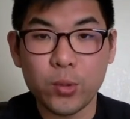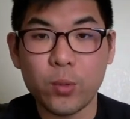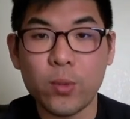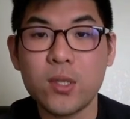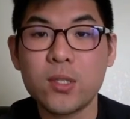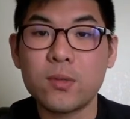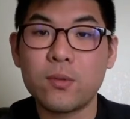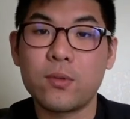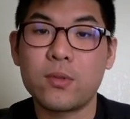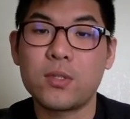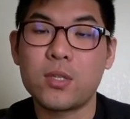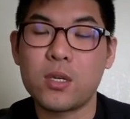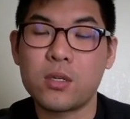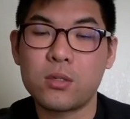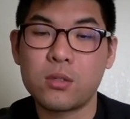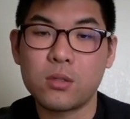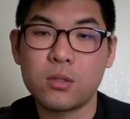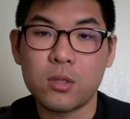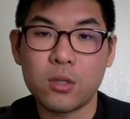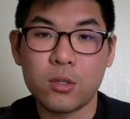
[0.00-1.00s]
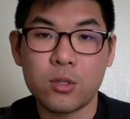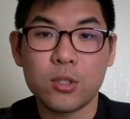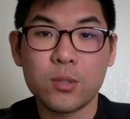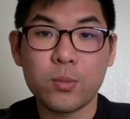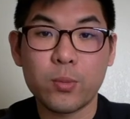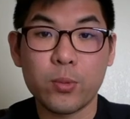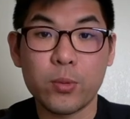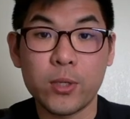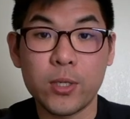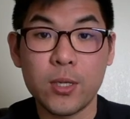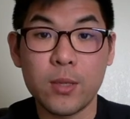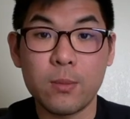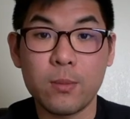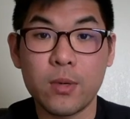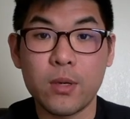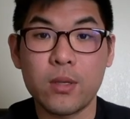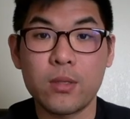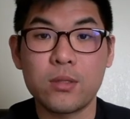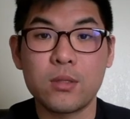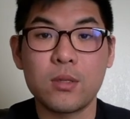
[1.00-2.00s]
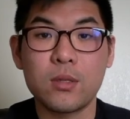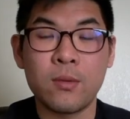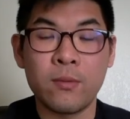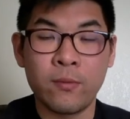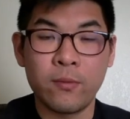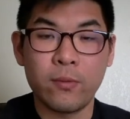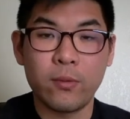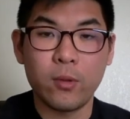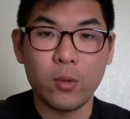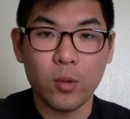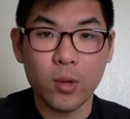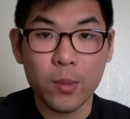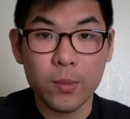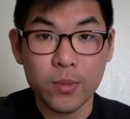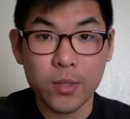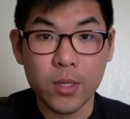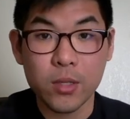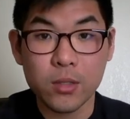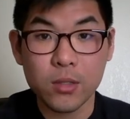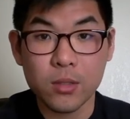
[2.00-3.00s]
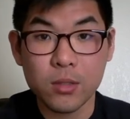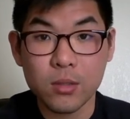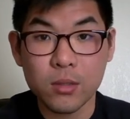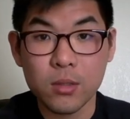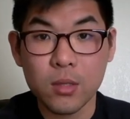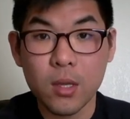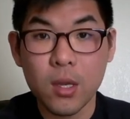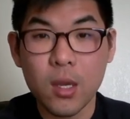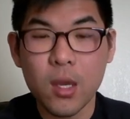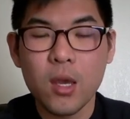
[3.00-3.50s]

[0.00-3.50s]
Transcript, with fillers: the rest of the sessions are just pretty much um, follow-up sessions.